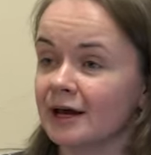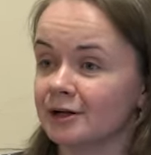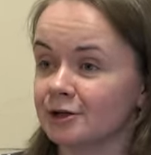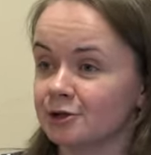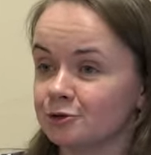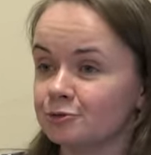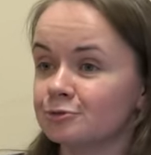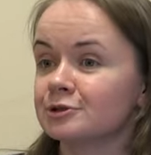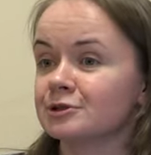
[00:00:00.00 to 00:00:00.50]

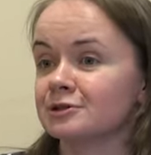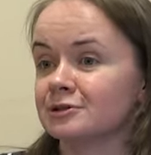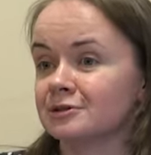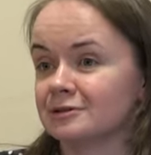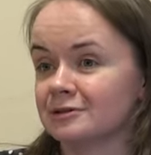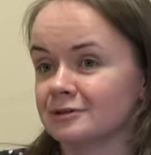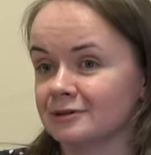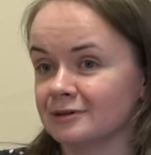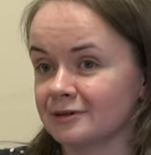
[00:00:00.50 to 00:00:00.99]
and you
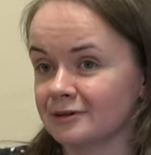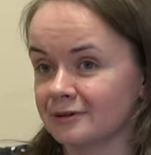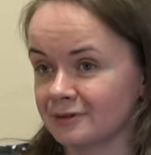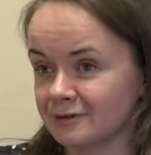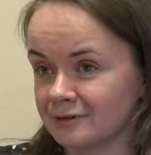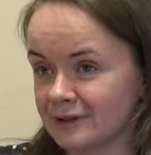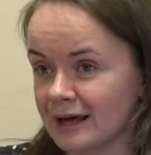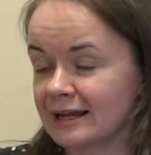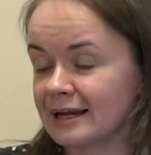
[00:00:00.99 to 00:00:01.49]
will
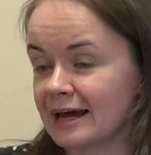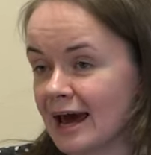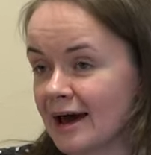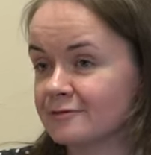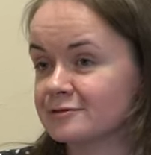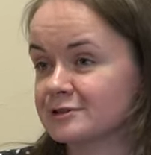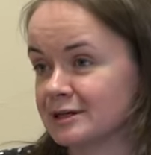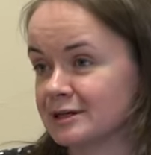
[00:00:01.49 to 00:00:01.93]
then have